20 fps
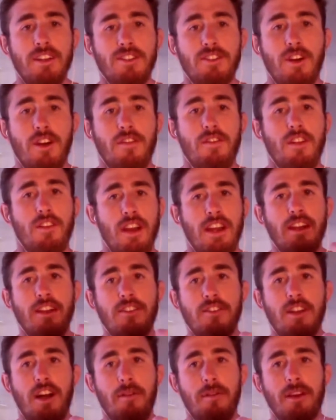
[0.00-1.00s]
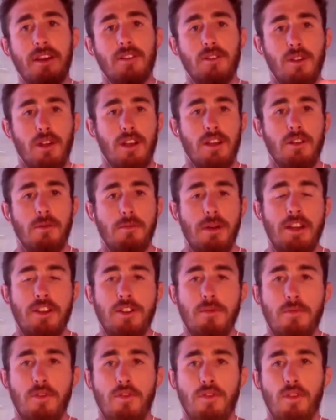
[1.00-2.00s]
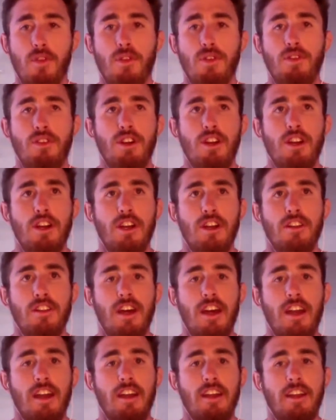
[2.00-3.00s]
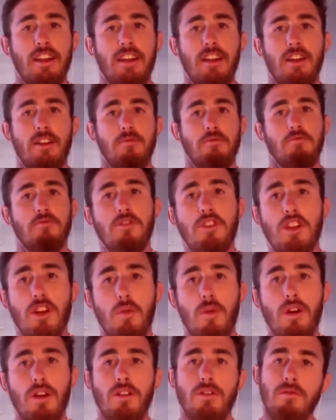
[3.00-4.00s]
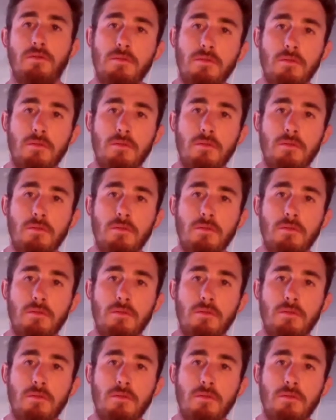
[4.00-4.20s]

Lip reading: So if they've eaten something like you mentioned before, they, you know what,